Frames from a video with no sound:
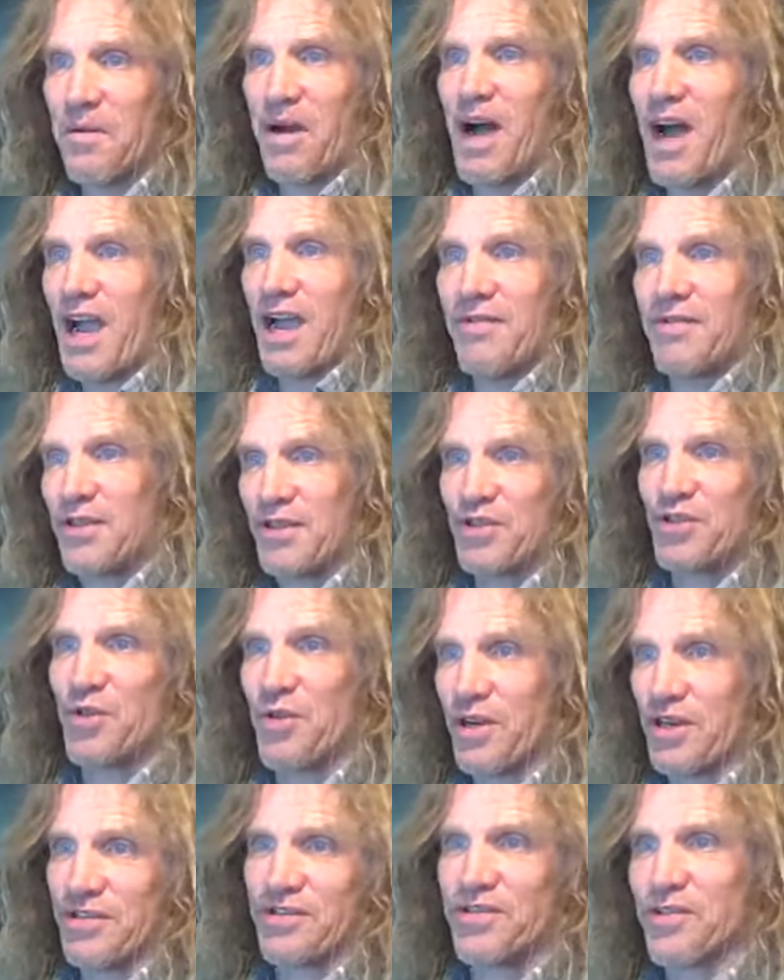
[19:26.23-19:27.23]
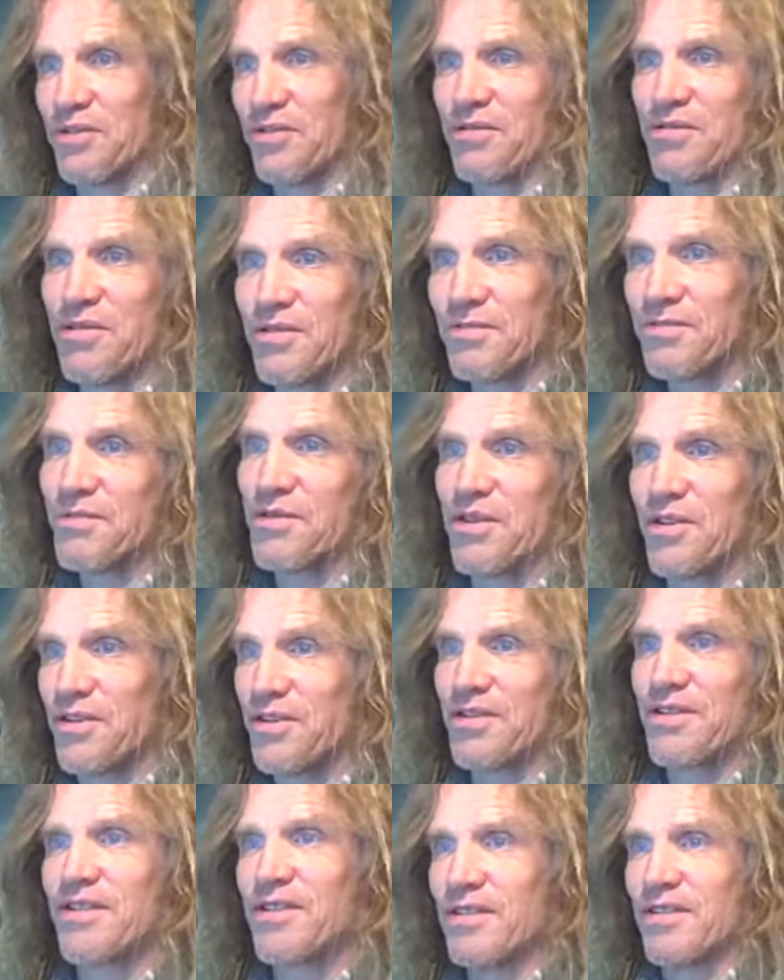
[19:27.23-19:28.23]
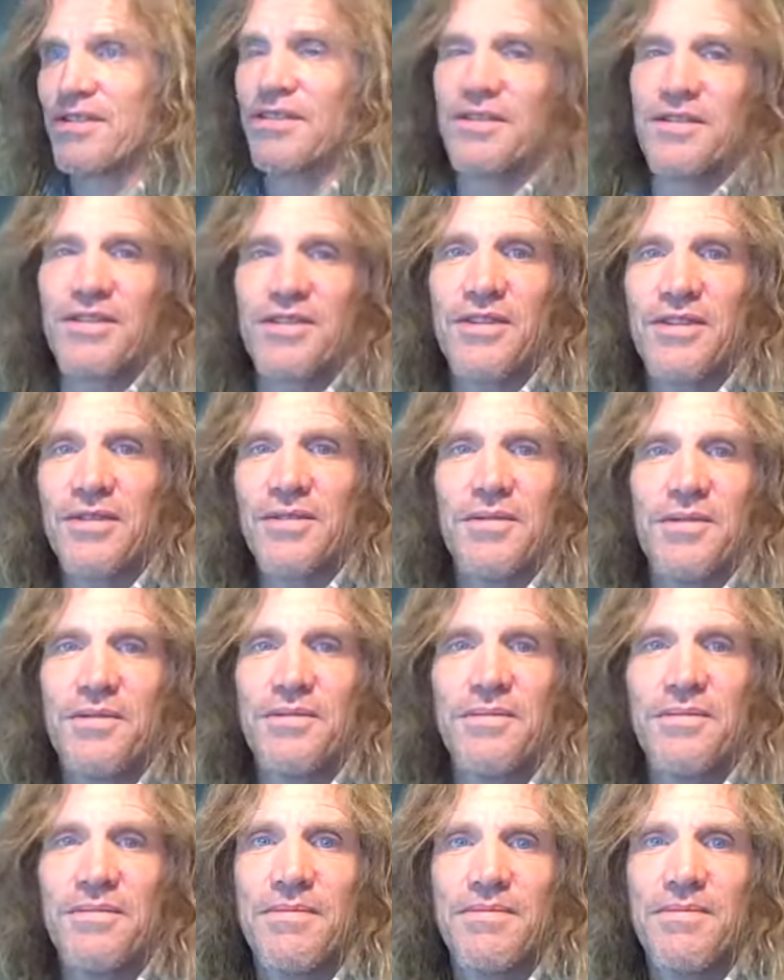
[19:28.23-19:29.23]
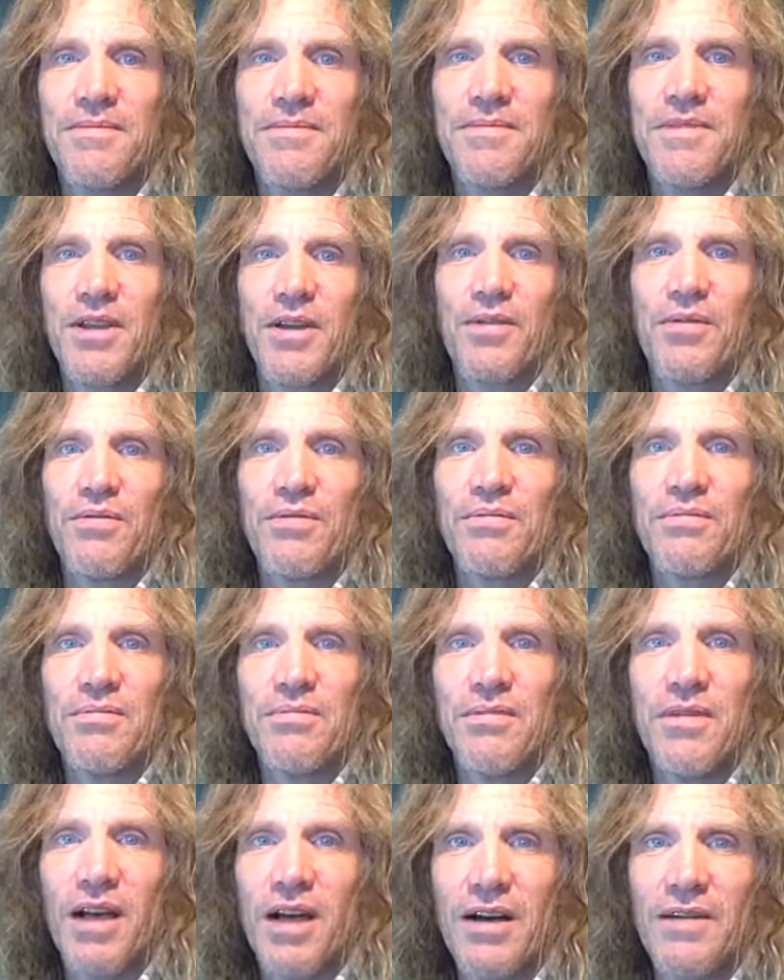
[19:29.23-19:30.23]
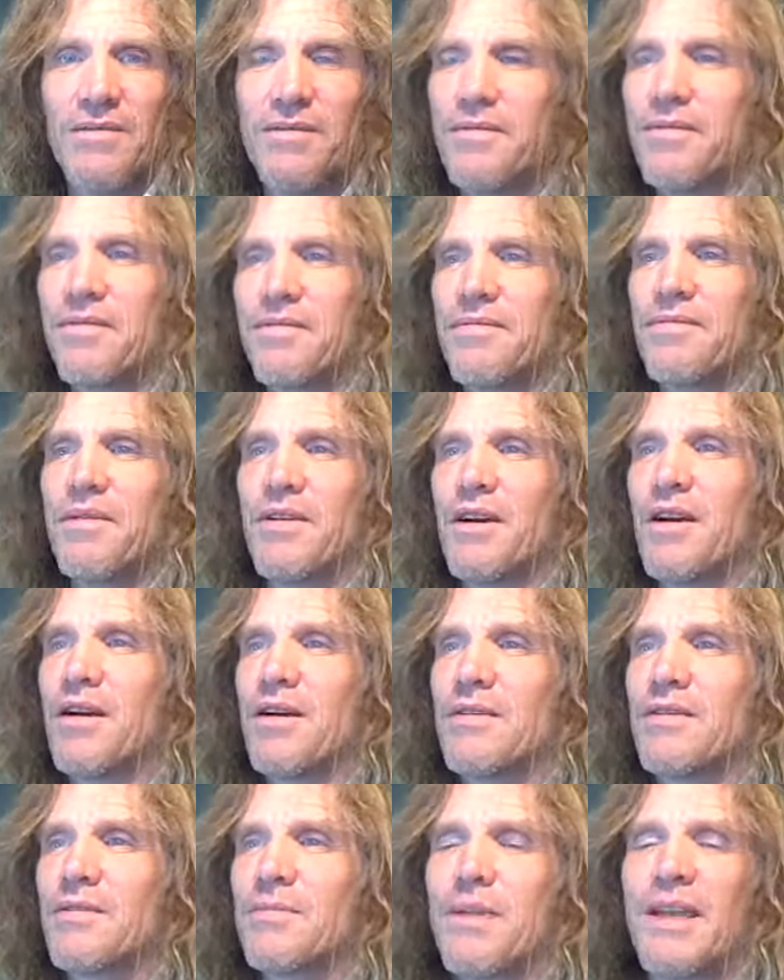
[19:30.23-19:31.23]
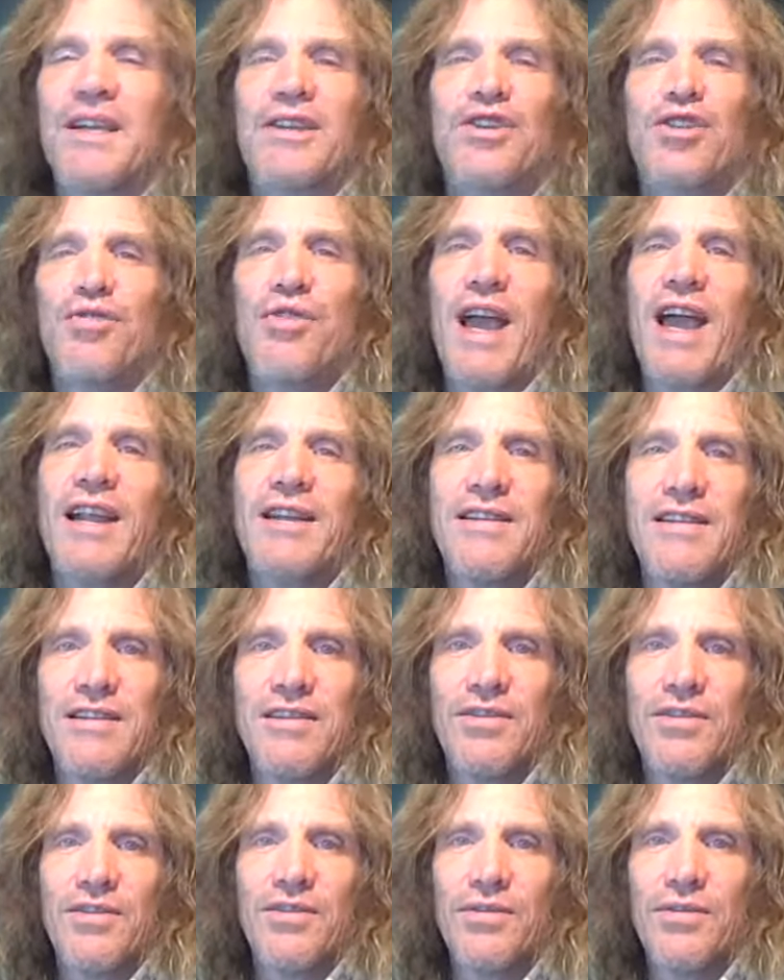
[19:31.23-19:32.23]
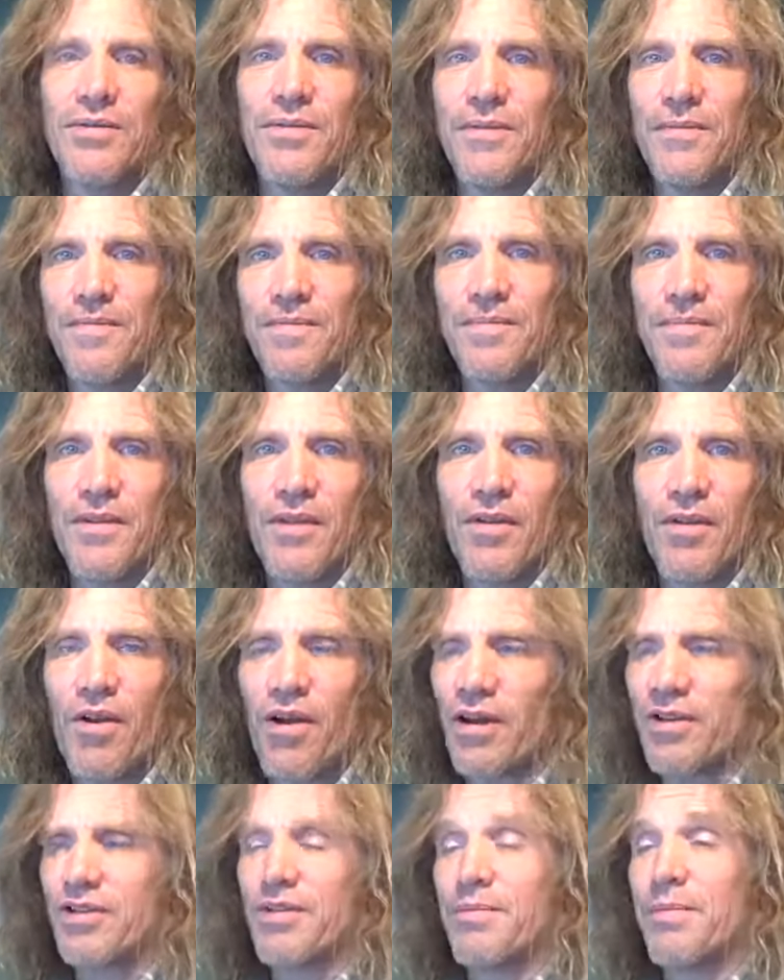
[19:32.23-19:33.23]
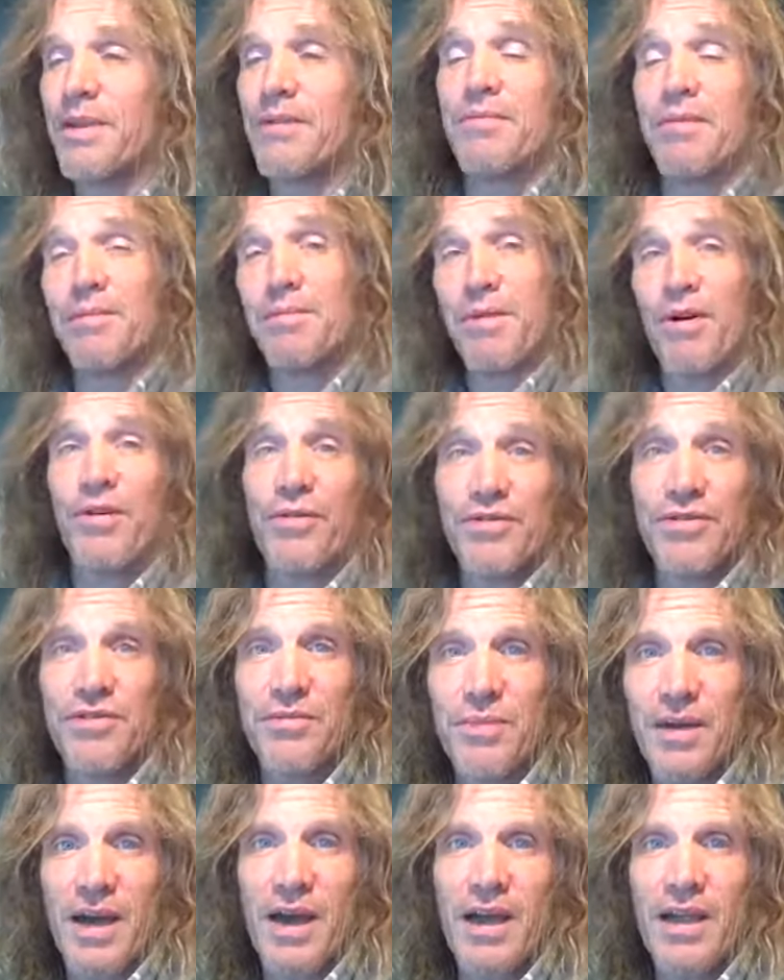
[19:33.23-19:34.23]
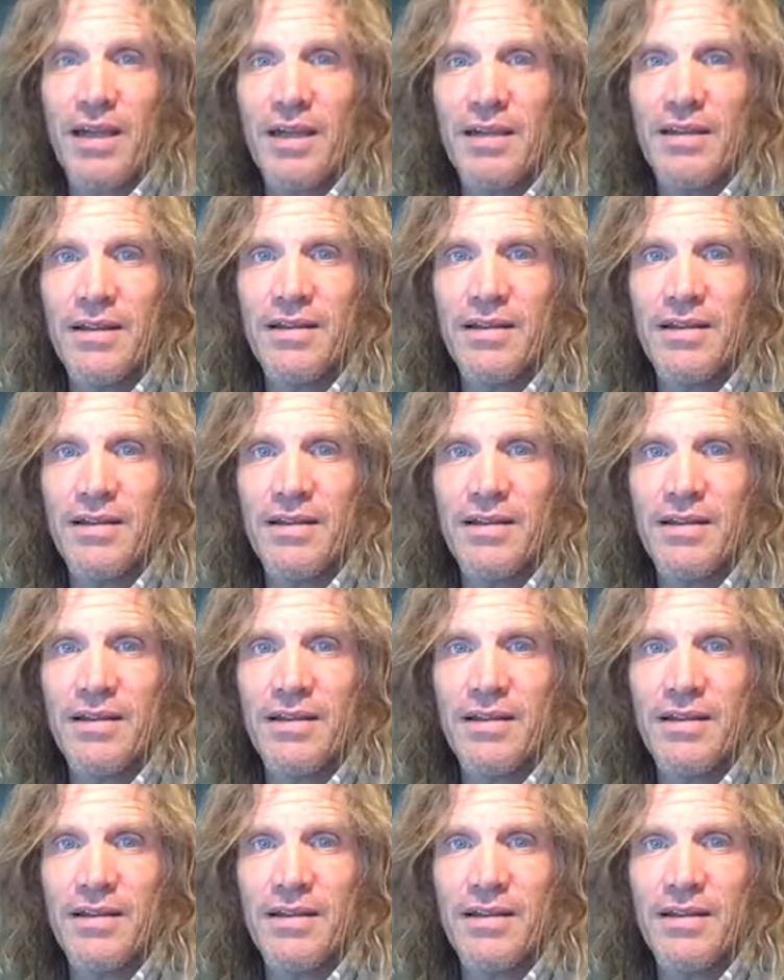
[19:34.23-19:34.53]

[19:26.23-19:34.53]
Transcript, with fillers: I have a choice to to to, to you know love uh, to be attracted to or to be repulsed by.